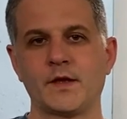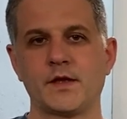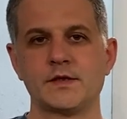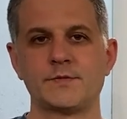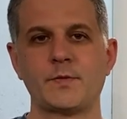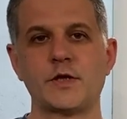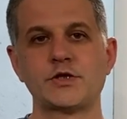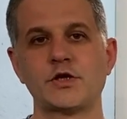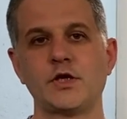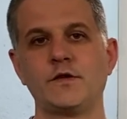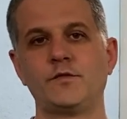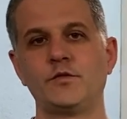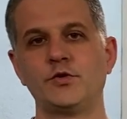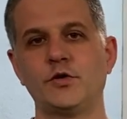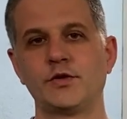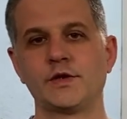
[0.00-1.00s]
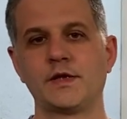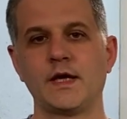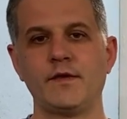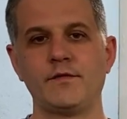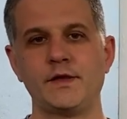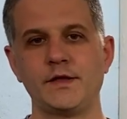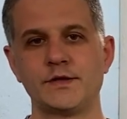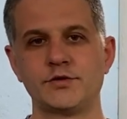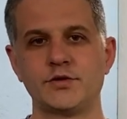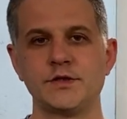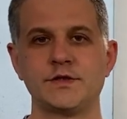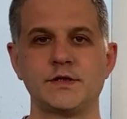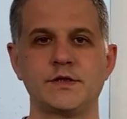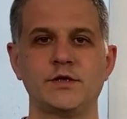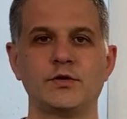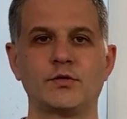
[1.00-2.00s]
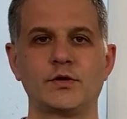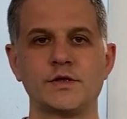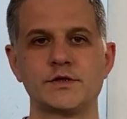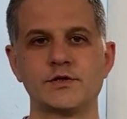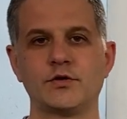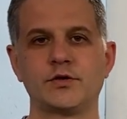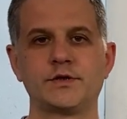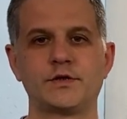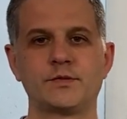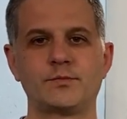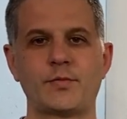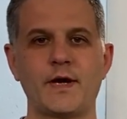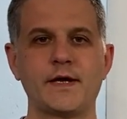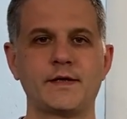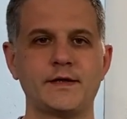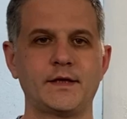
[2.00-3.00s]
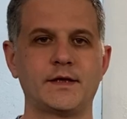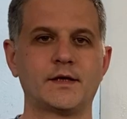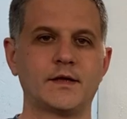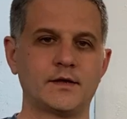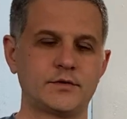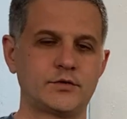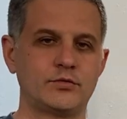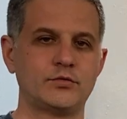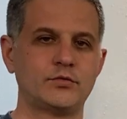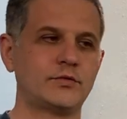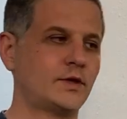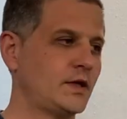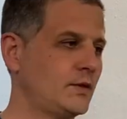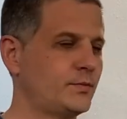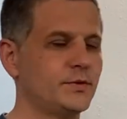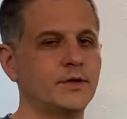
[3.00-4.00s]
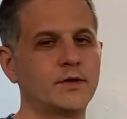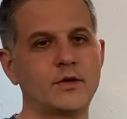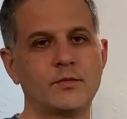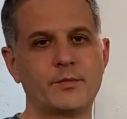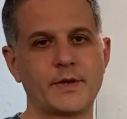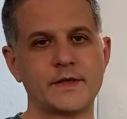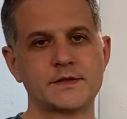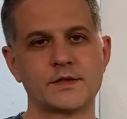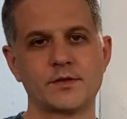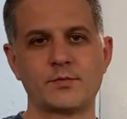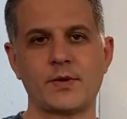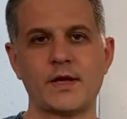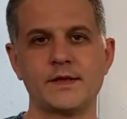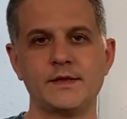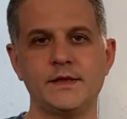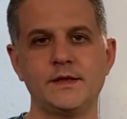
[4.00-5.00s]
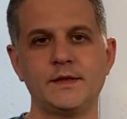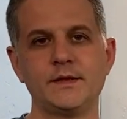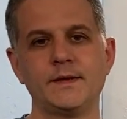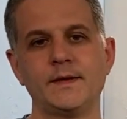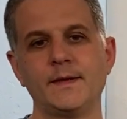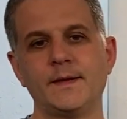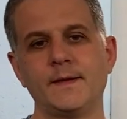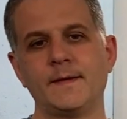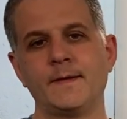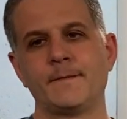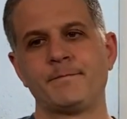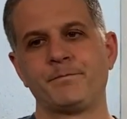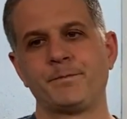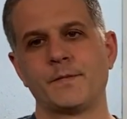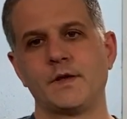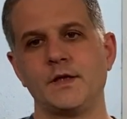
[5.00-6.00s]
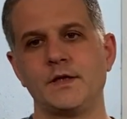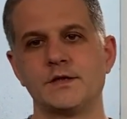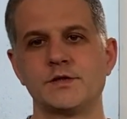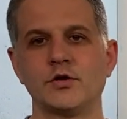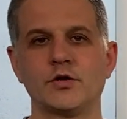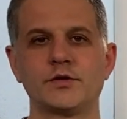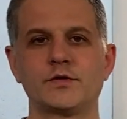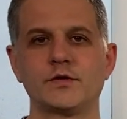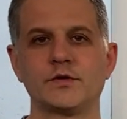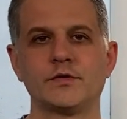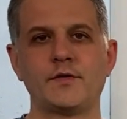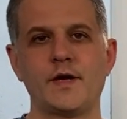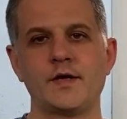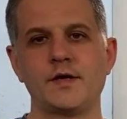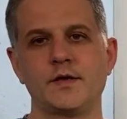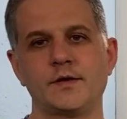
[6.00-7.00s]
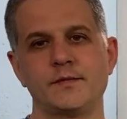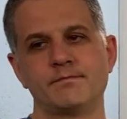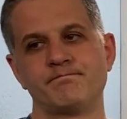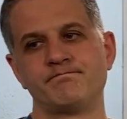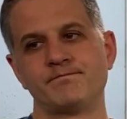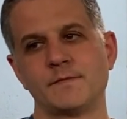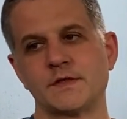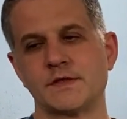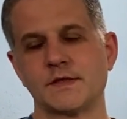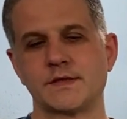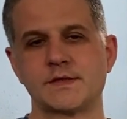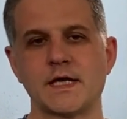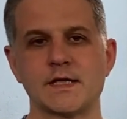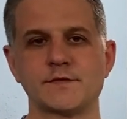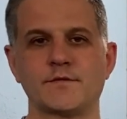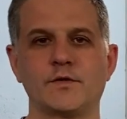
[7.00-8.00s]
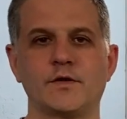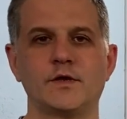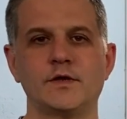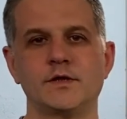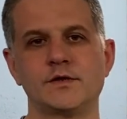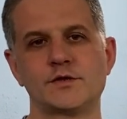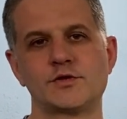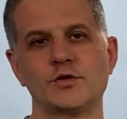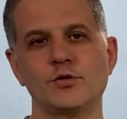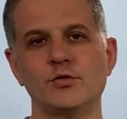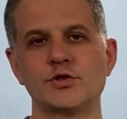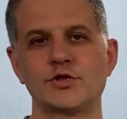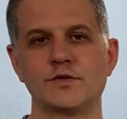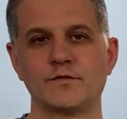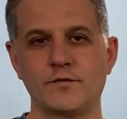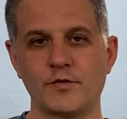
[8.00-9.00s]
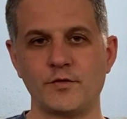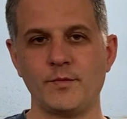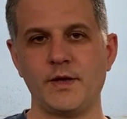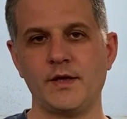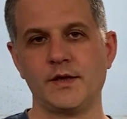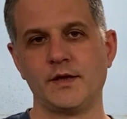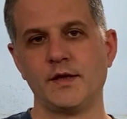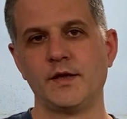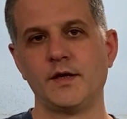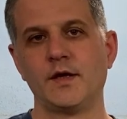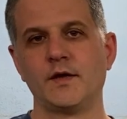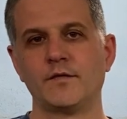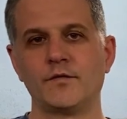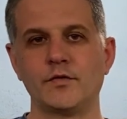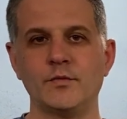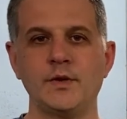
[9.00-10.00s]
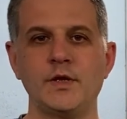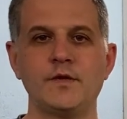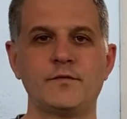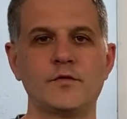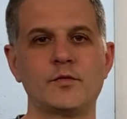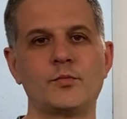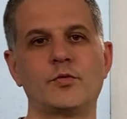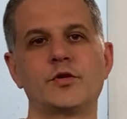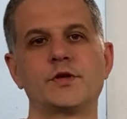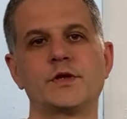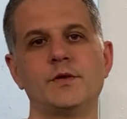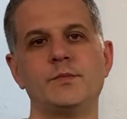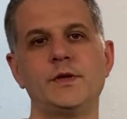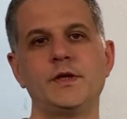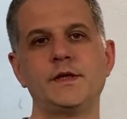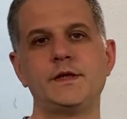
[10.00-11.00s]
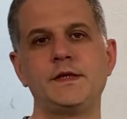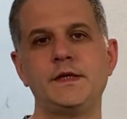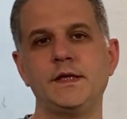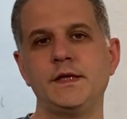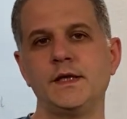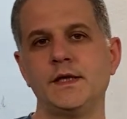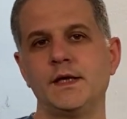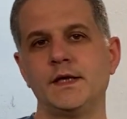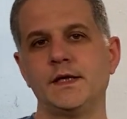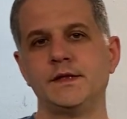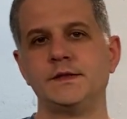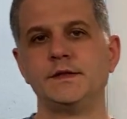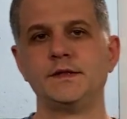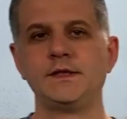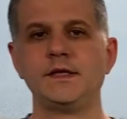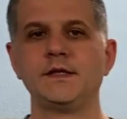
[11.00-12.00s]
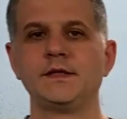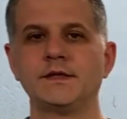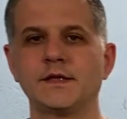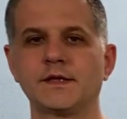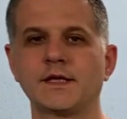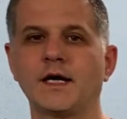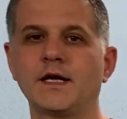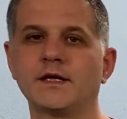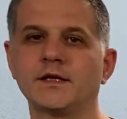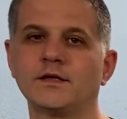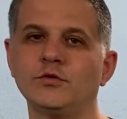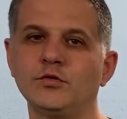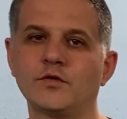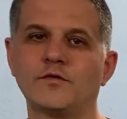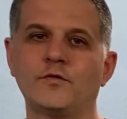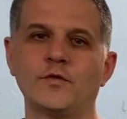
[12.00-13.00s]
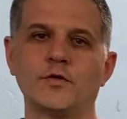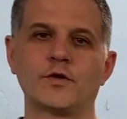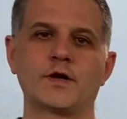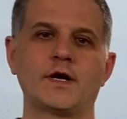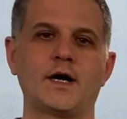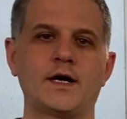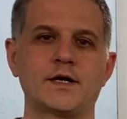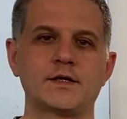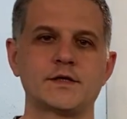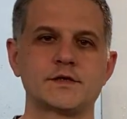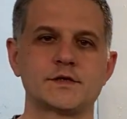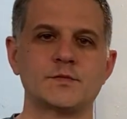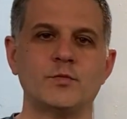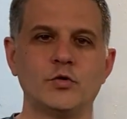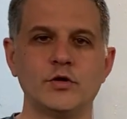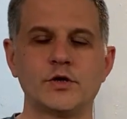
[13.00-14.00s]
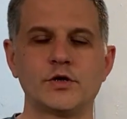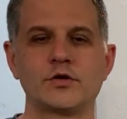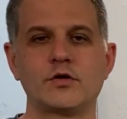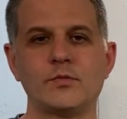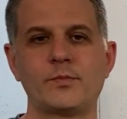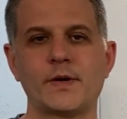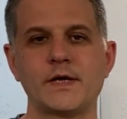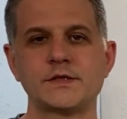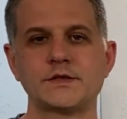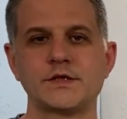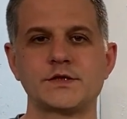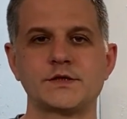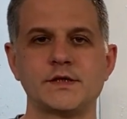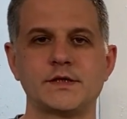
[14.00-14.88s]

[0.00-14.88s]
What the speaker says: especially if you don't have electricity or it's not practical to keep the compressor plugged in, it's not a very successful solution for me. For me, for portability, the thing that I look for are smaller compressors